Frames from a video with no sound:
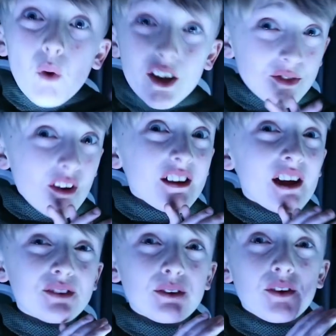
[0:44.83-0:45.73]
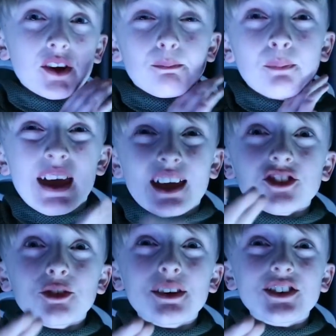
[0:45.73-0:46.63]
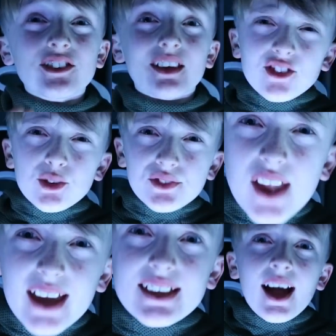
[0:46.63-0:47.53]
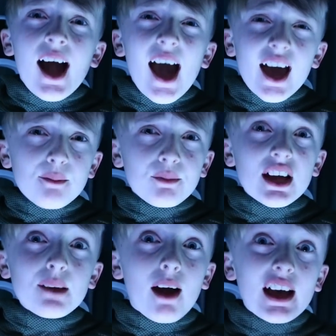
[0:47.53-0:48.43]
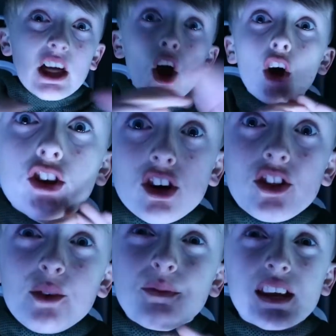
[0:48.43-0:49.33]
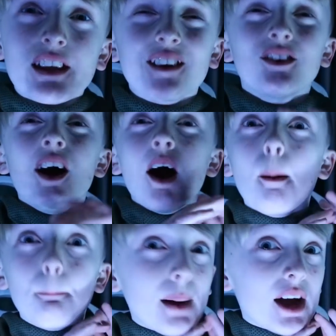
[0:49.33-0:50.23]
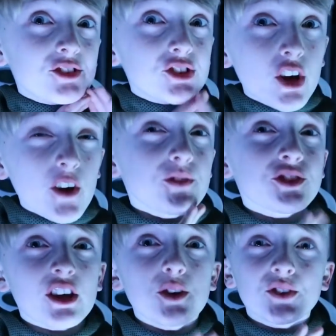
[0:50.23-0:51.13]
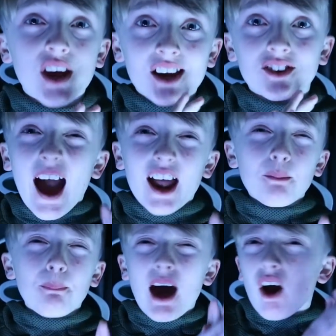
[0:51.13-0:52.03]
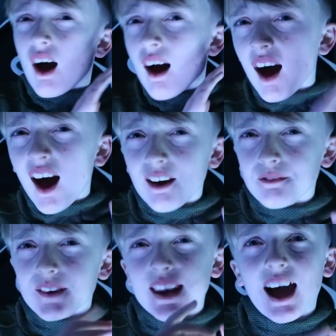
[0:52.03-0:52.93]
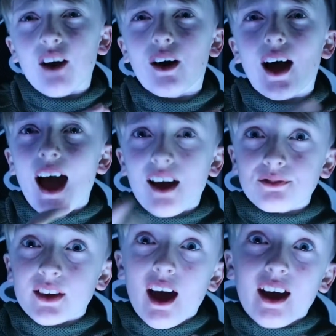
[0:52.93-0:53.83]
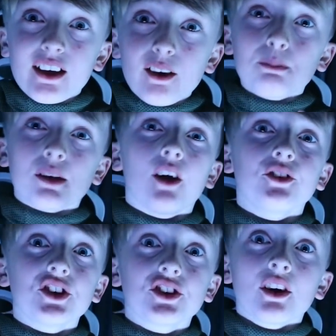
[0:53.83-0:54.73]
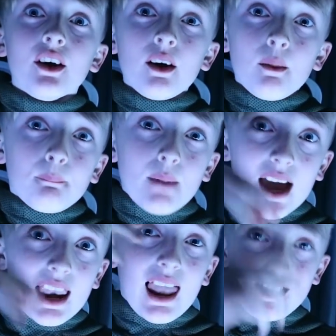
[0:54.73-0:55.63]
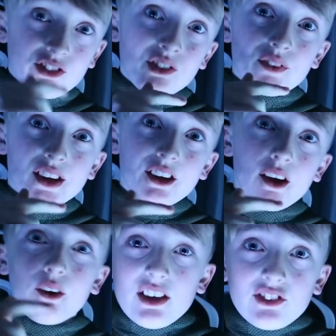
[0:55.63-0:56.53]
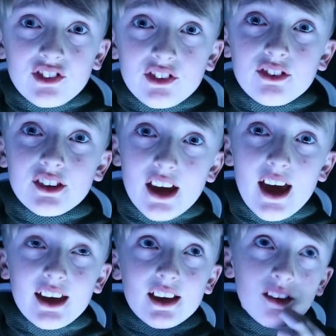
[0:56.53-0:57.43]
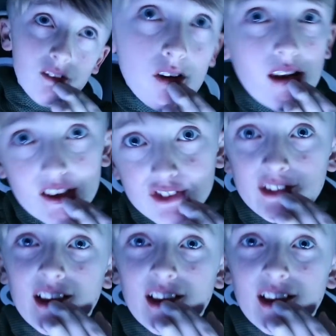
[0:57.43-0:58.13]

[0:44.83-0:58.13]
What's right out of here from the PHUHD? Today, I am bringing back another video about Durv's new channel, and about half an hour after I uploaded my last video yesterday, well, last